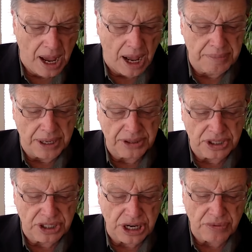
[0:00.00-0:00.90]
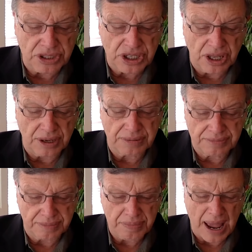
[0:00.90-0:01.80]
Among the secret...
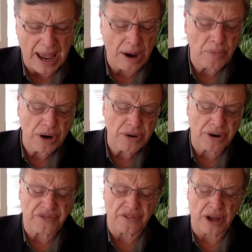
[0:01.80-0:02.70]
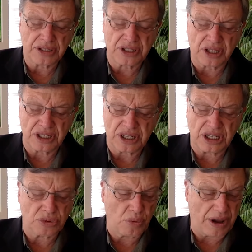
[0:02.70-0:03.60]
I wonder if
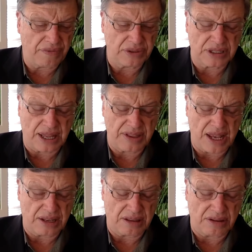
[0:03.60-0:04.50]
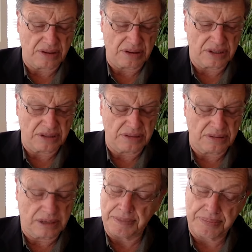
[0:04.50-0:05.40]
Zelensky's wife was on that.
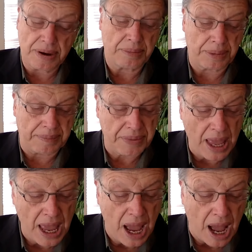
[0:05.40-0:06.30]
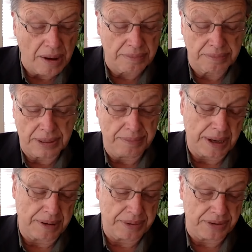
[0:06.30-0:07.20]
Yeah, probably. He
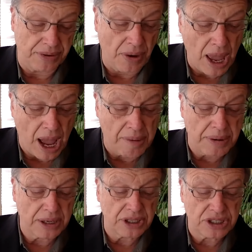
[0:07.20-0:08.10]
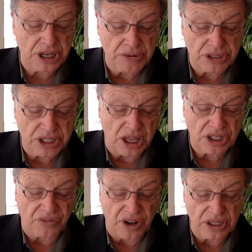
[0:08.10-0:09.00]
might have been too. Among the secret
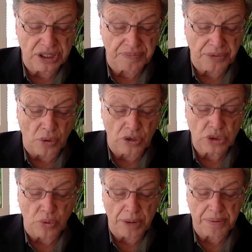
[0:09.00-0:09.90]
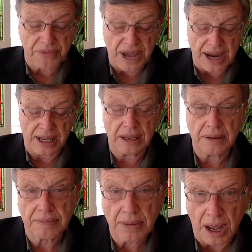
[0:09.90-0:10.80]
slush funds was one providing
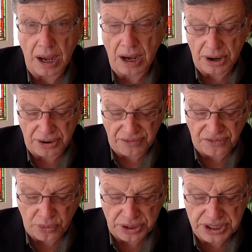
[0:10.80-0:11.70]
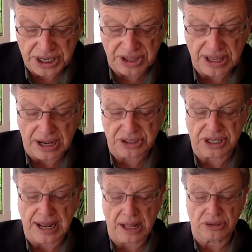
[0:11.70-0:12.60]

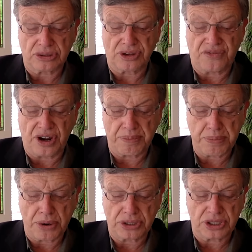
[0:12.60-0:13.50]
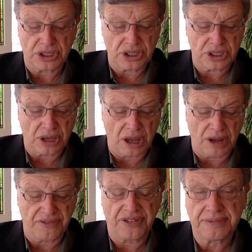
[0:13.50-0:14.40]
$114,000 to fund purchases
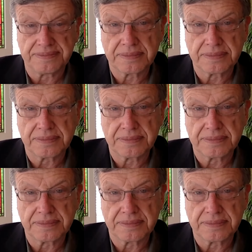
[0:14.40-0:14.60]
of